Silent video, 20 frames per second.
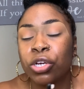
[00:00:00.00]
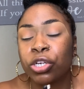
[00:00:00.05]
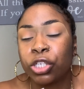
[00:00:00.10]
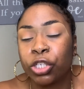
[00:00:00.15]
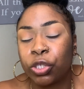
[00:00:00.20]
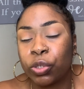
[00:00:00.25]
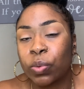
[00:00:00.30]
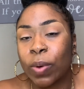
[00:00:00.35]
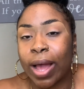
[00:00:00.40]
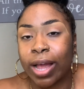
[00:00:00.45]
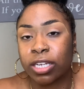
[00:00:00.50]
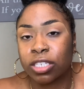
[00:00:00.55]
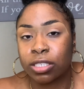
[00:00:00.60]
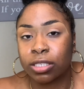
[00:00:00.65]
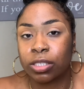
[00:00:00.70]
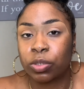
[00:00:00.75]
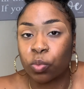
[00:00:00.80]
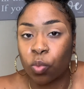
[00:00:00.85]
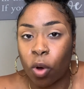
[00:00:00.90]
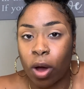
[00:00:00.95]
you
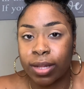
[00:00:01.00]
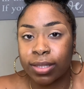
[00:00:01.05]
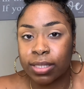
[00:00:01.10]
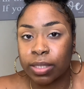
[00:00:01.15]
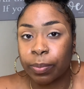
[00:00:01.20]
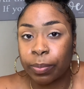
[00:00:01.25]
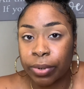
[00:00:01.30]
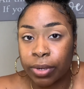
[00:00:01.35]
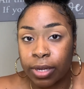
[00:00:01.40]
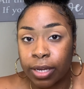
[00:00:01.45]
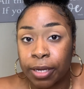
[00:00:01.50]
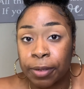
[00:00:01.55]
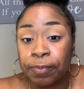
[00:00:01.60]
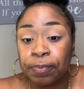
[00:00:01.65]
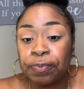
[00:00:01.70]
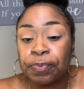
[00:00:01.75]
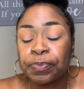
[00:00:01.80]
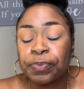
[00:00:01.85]
actually want to put